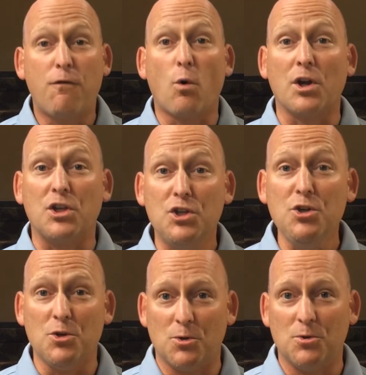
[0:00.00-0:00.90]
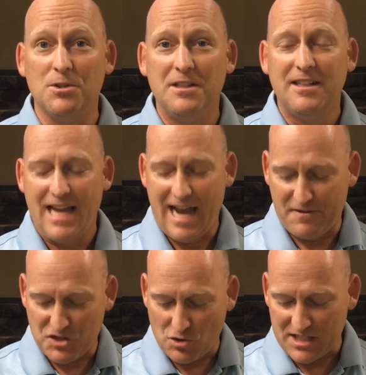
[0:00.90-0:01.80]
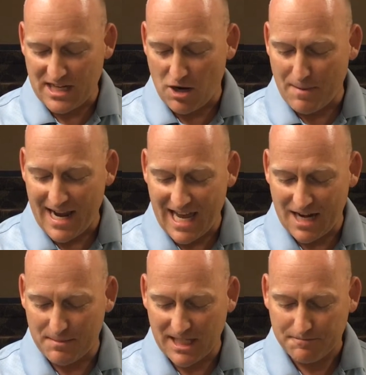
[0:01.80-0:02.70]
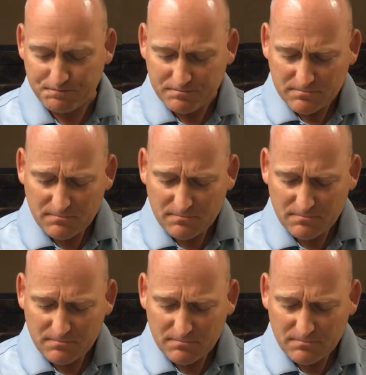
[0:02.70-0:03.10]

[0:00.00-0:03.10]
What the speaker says: for you have struck down my enemy.